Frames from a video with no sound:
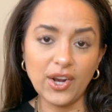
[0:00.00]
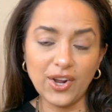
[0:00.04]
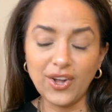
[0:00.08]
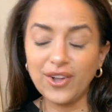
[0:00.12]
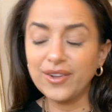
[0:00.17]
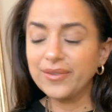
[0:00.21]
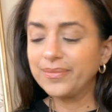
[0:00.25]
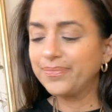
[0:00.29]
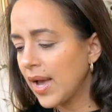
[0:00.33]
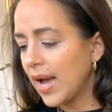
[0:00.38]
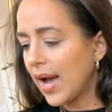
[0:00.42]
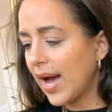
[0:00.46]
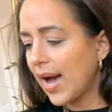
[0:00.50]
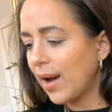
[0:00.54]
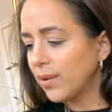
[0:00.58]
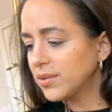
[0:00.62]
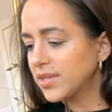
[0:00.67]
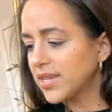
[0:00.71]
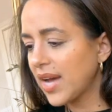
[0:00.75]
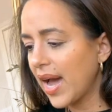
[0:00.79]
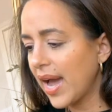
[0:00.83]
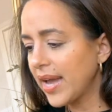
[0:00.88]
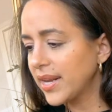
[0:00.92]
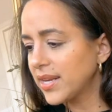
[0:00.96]
at all. How
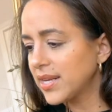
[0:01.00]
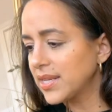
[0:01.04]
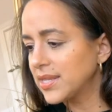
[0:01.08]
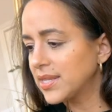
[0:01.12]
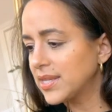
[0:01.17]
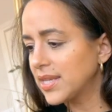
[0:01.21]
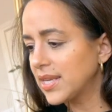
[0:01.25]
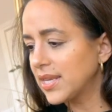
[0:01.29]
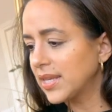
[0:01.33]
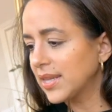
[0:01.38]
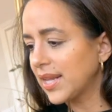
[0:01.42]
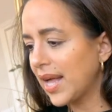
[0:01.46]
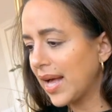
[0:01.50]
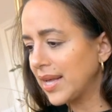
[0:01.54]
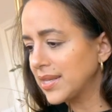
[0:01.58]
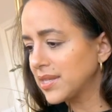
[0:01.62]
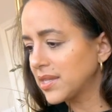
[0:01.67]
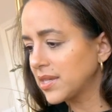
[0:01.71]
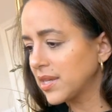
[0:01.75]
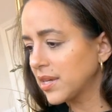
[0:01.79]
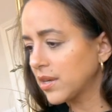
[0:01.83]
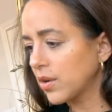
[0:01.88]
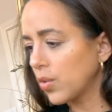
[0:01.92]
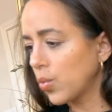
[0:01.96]
tight is the
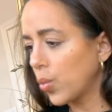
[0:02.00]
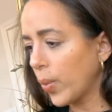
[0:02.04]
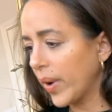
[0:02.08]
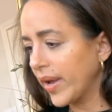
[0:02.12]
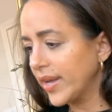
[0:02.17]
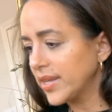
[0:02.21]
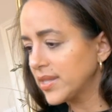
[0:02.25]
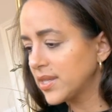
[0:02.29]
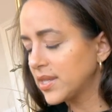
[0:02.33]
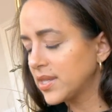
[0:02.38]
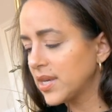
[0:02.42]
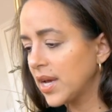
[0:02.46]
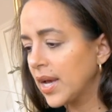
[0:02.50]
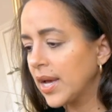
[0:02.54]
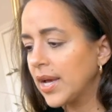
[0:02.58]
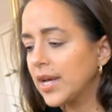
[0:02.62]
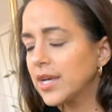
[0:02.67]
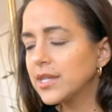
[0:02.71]
elastic waist?